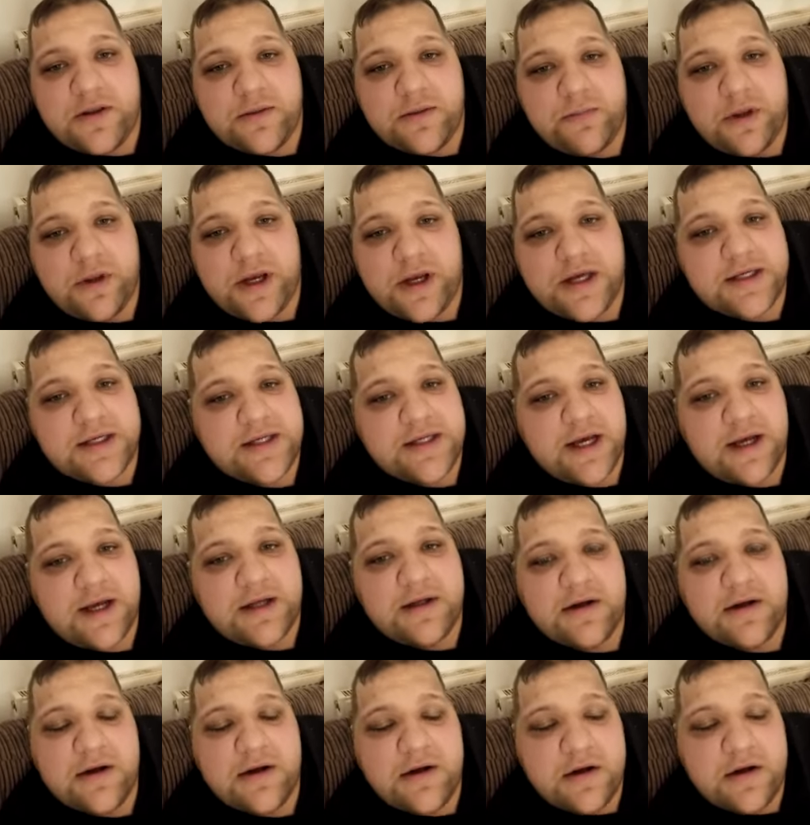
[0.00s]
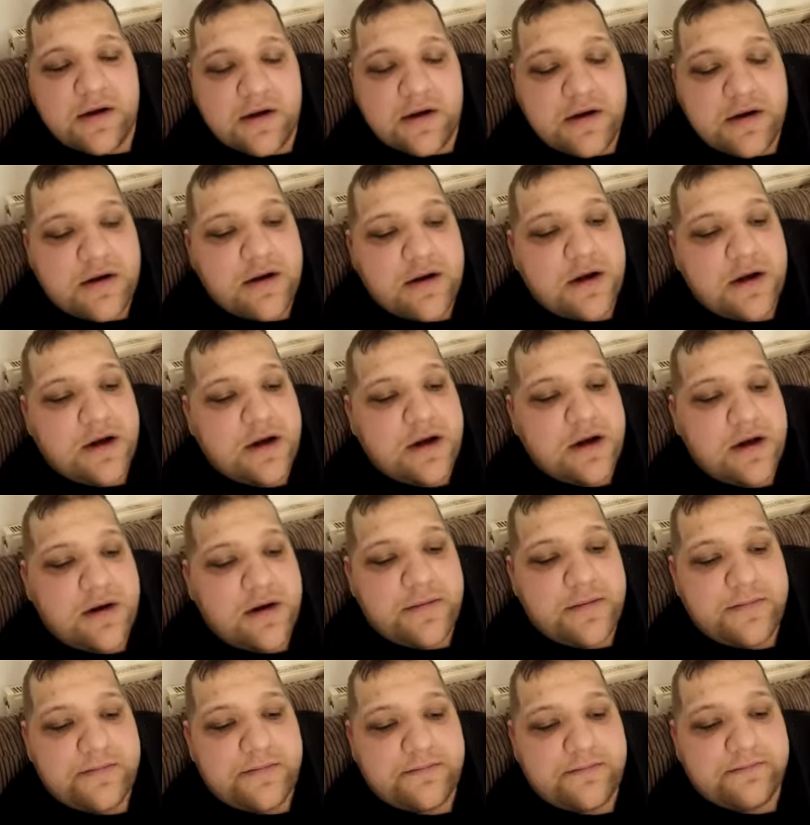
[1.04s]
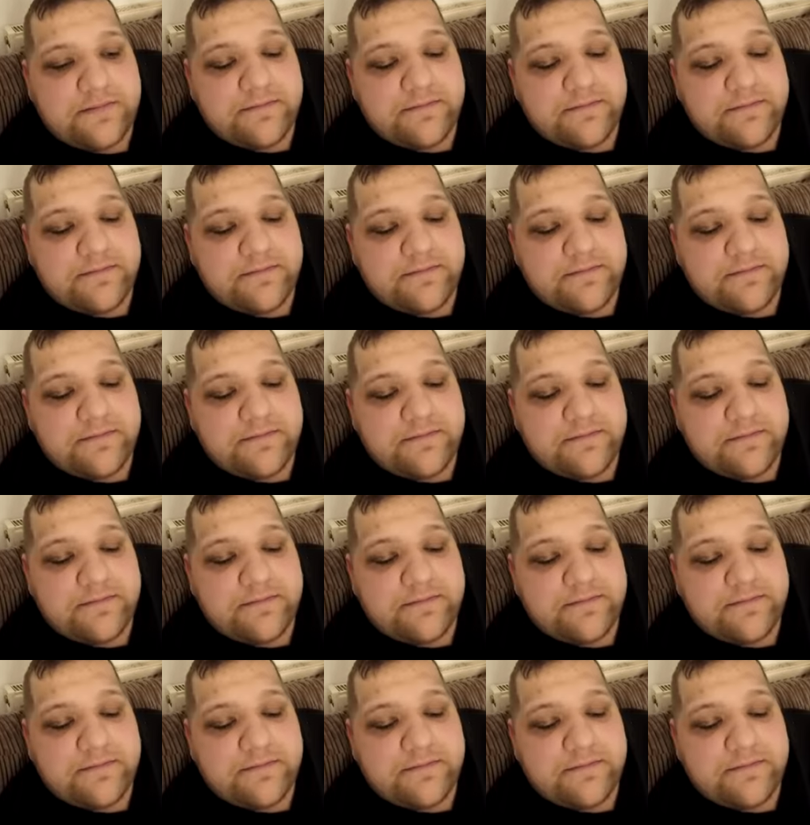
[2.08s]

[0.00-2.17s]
the players had. Um,